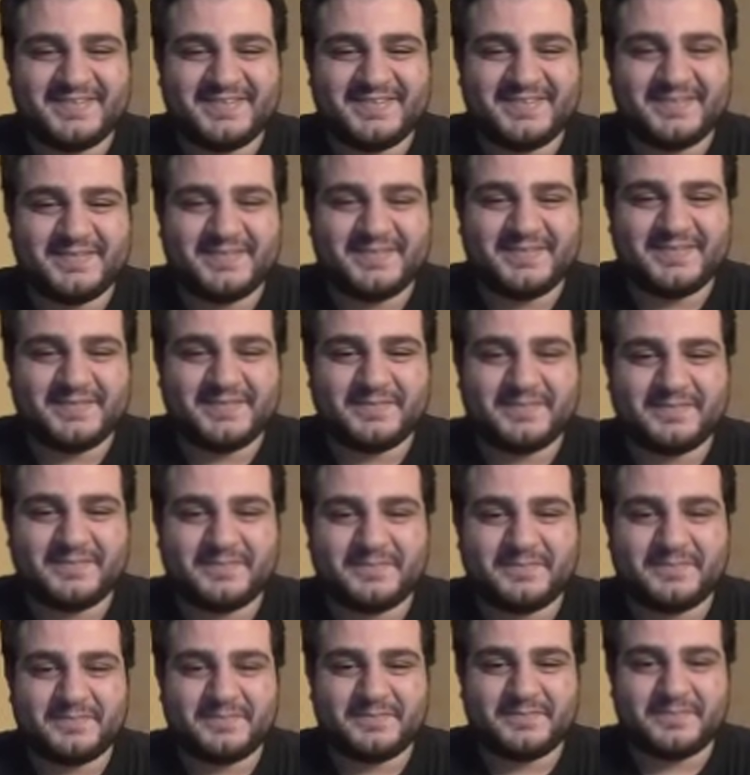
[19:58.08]

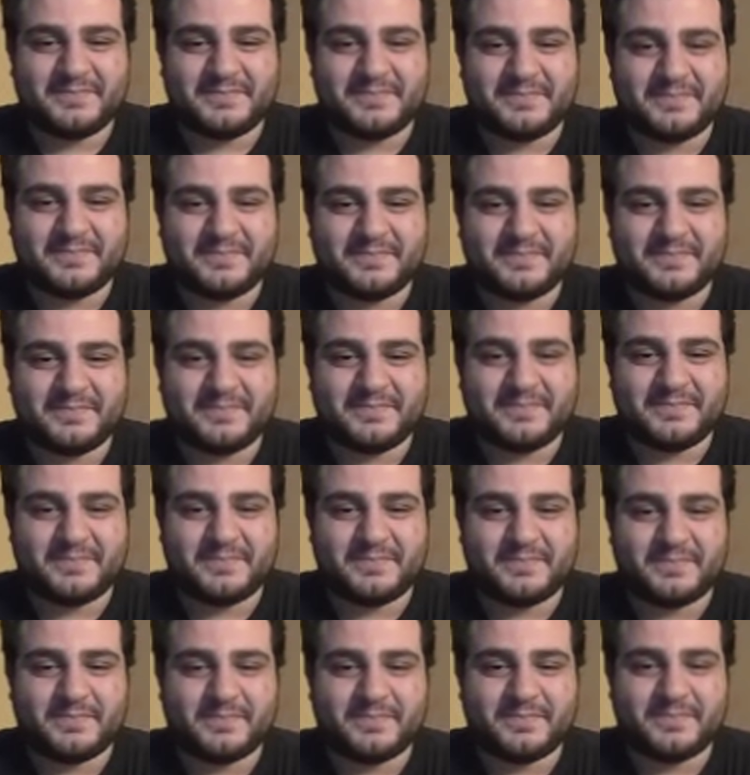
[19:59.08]

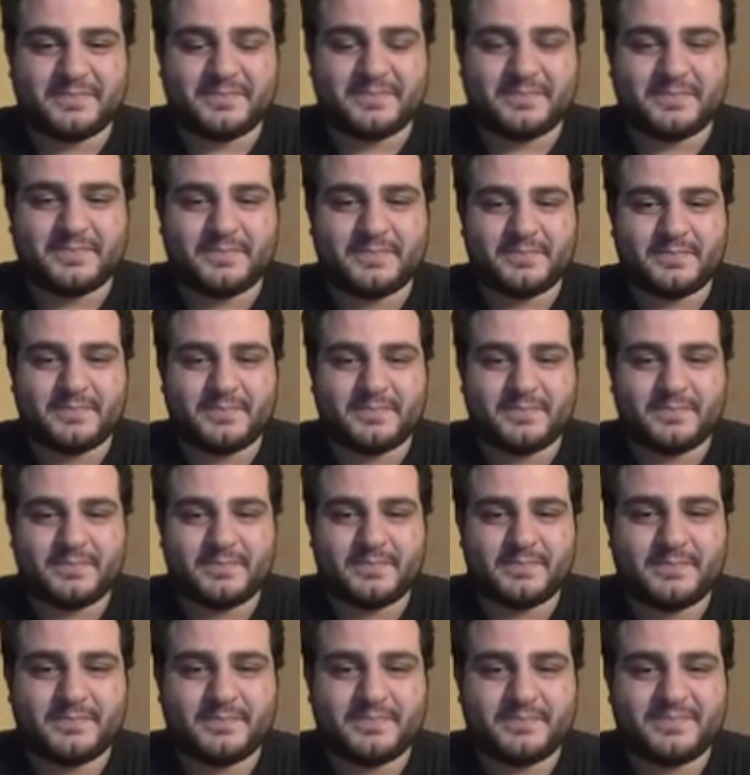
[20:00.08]

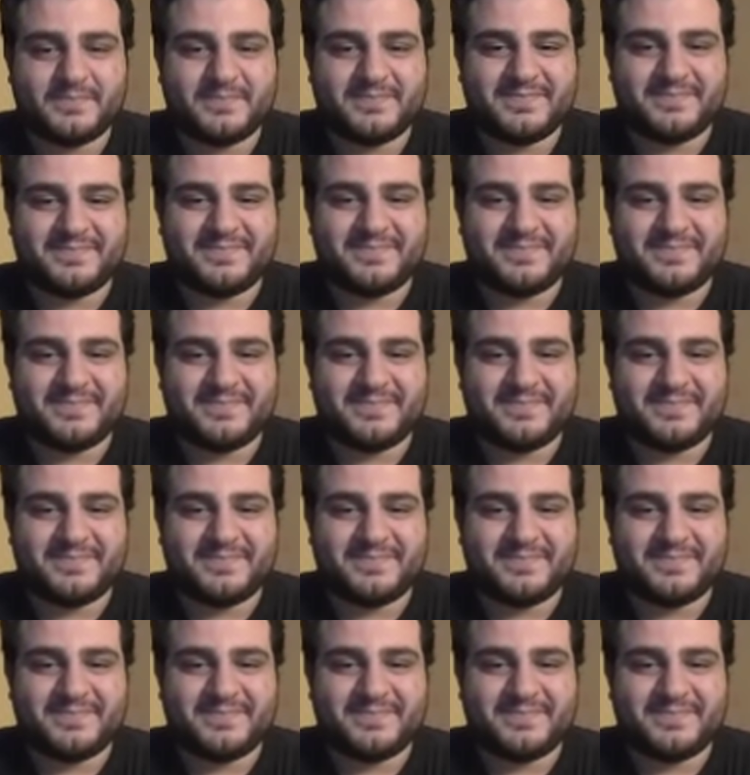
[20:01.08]
This person isn't speaking.